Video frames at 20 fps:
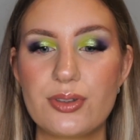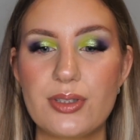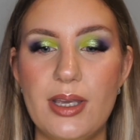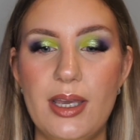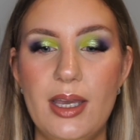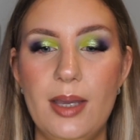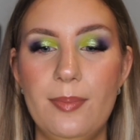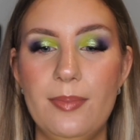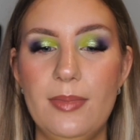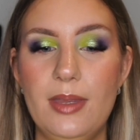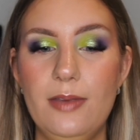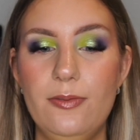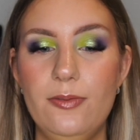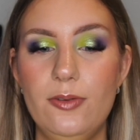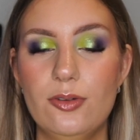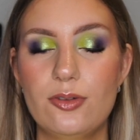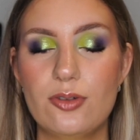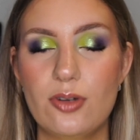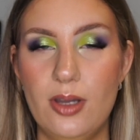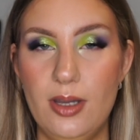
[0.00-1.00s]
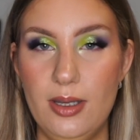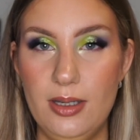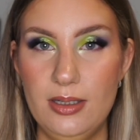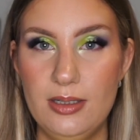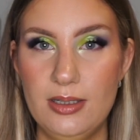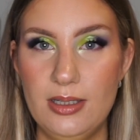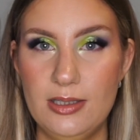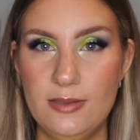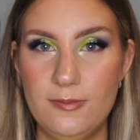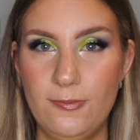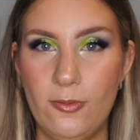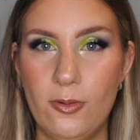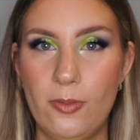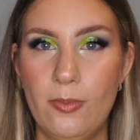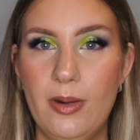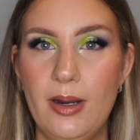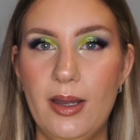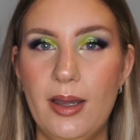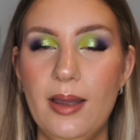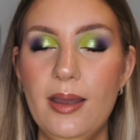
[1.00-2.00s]
If you tried his
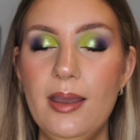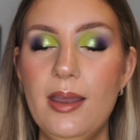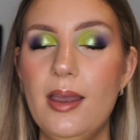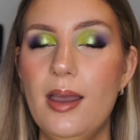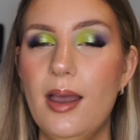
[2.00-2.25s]
formula,